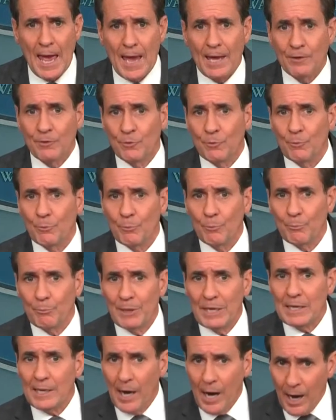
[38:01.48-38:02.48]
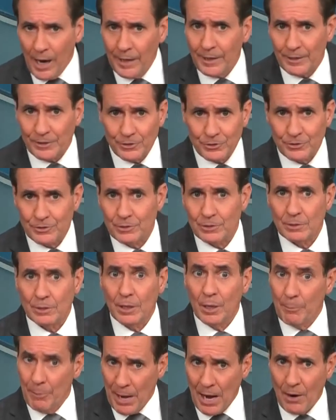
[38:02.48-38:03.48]
And being honest
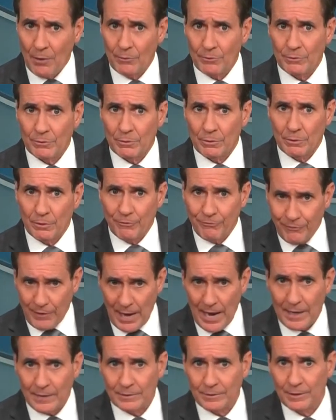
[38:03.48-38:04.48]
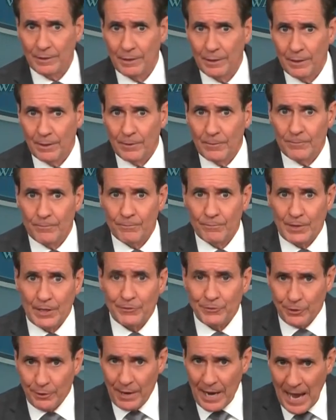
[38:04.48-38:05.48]
about the fact
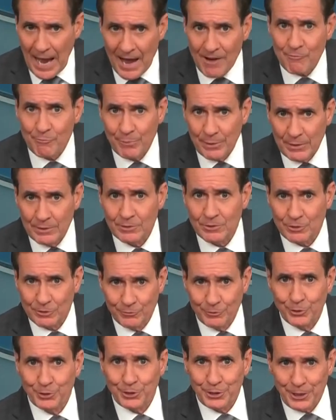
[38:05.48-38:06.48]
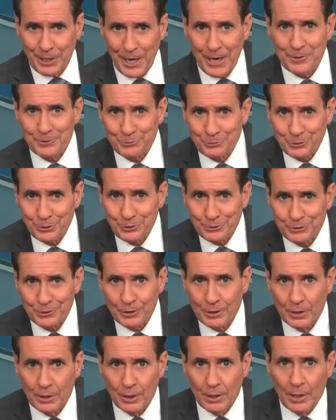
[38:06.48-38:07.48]
that there have been civilian casualties
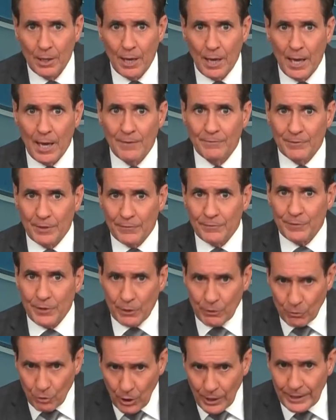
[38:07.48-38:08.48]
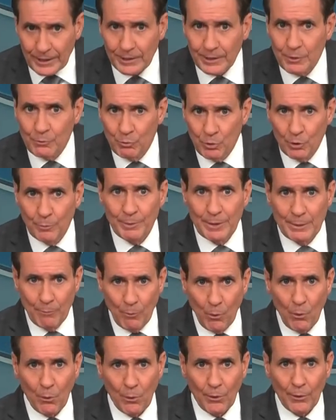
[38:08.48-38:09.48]
and that there likely will be
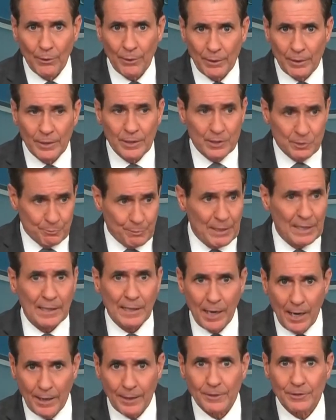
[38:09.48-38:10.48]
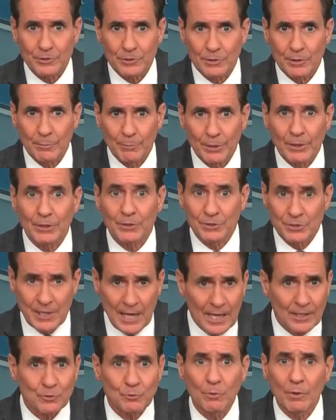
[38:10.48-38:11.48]
more is being honest, because
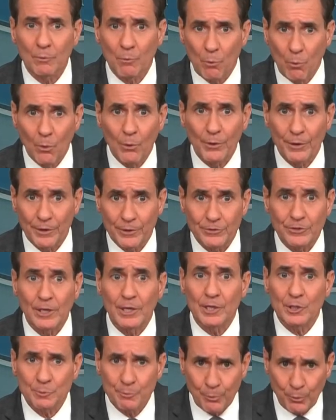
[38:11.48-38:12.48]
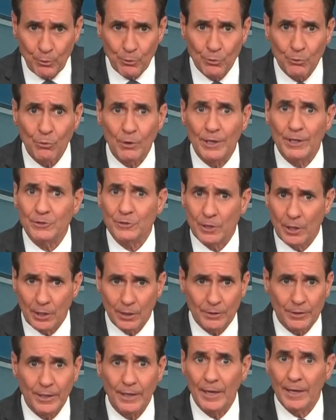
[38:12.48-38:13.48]
that's what war is. It's brutal, it's
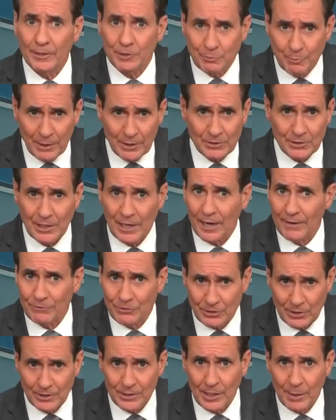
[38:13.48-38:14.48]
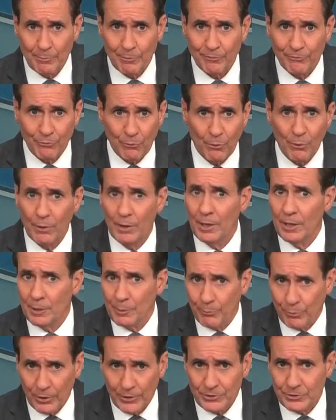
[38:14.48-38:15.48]
ugly, it's messy. I've said that before.
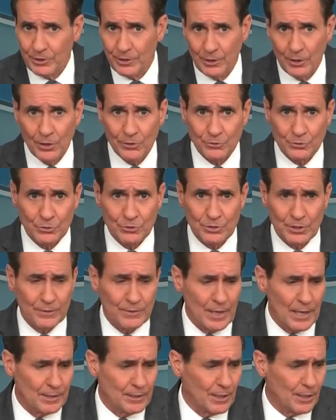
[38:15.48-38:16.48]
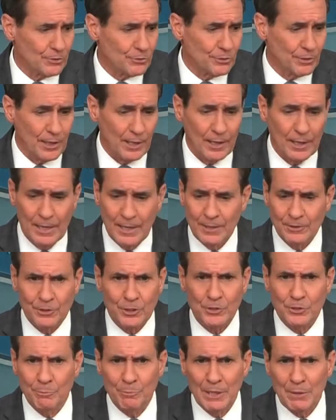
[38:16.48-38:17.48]
The president also said that yesterday.
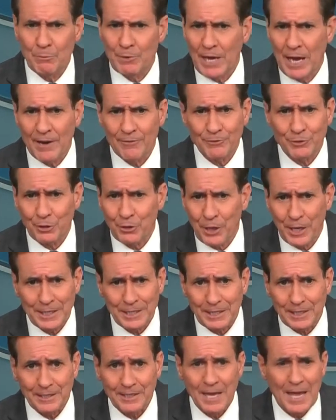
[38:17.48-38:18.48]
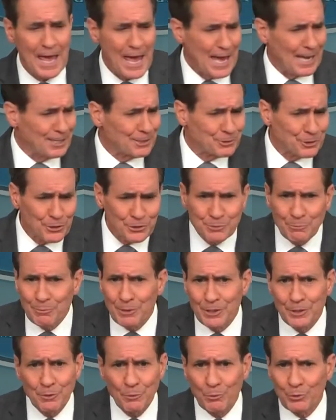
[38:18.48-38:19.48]
Doesn't mean we have to like it. And it doesn't
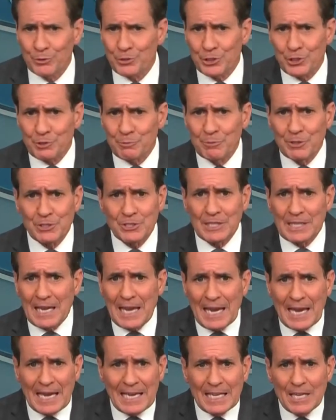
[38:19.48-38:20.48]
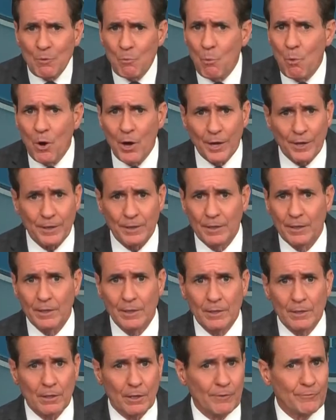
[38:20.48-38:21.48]
mean that we're dismissing any one
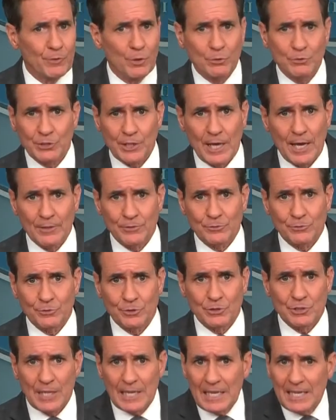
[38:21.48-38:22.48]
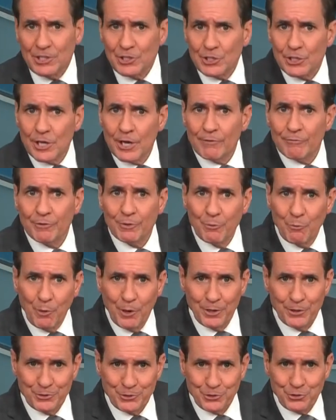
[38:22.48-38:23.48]
of those casualties. Each and every
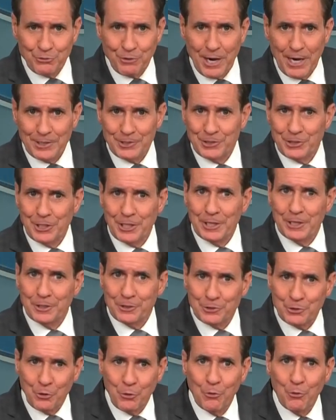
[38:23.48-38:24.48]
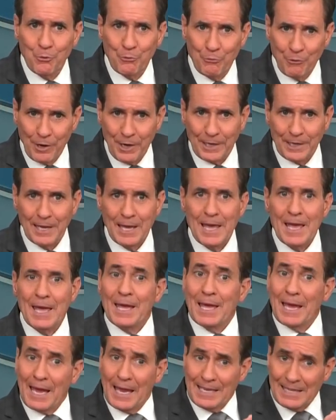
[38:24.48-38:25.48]
one is a tragedy in its own right.
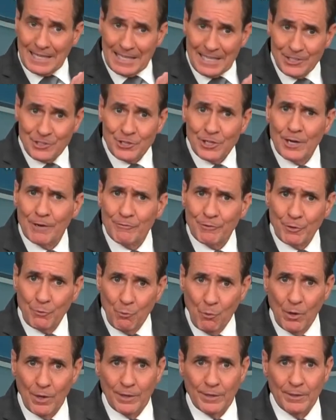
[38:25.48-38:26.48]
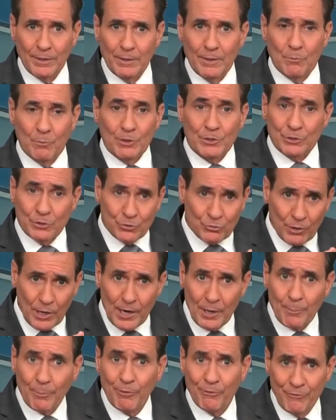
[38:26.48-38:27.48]
And each and every one we should try
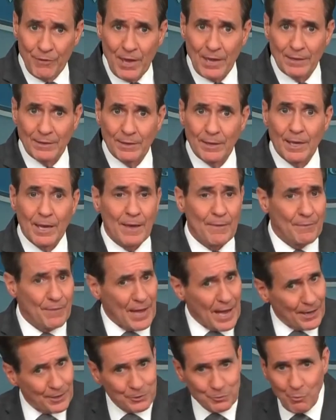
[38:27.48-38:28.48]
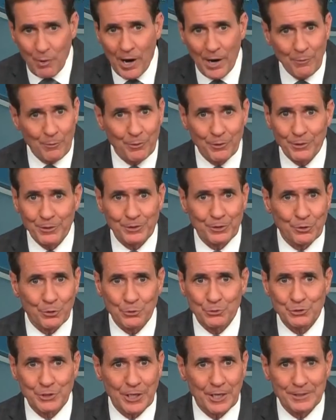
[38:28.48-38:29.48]
to prevent. And that is why we're in
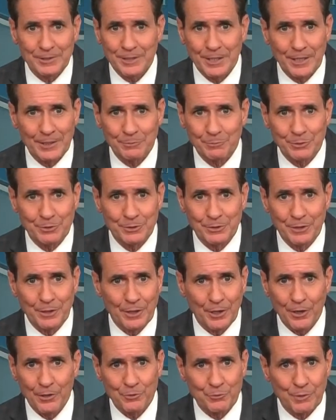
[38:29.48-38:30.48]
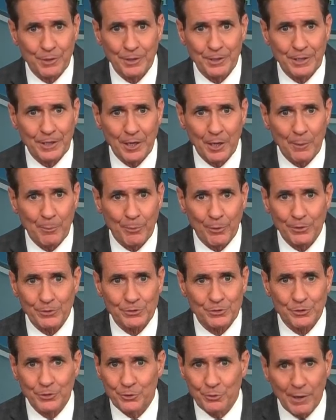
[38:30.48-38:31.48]
close contact with our Israeli
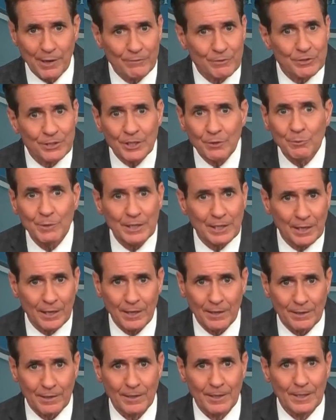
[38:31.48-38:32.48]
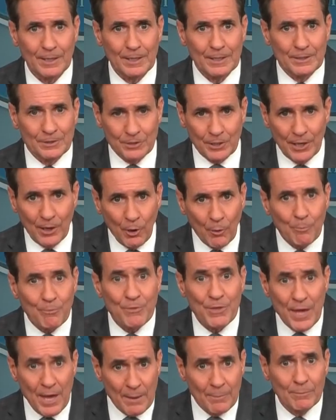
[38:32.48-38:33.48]
counterparts, to do everything we can to help
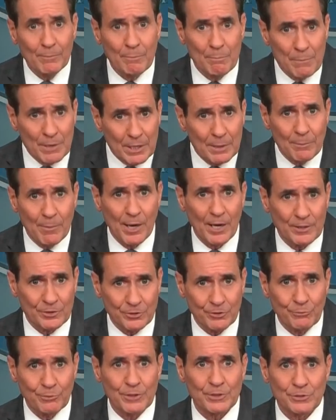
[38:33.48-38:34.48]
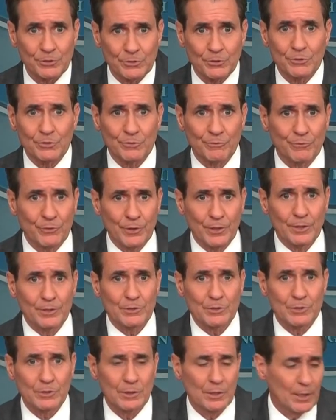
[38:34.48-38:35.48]
them minimize the risk to
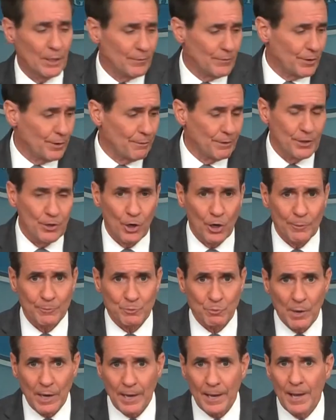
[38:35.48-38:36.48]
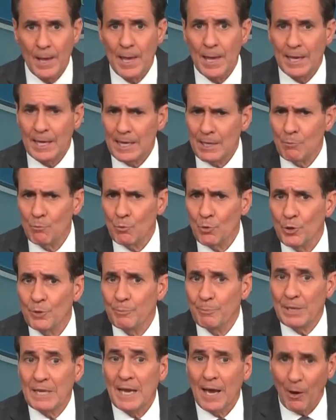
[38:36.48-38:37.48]
civilians that are in harm's way. It
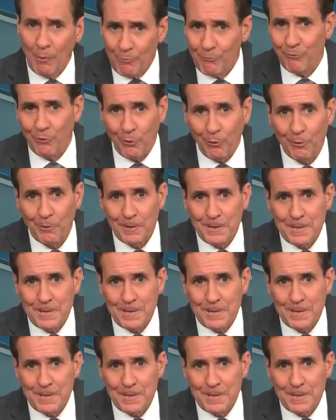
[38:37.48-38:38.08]
would be helpful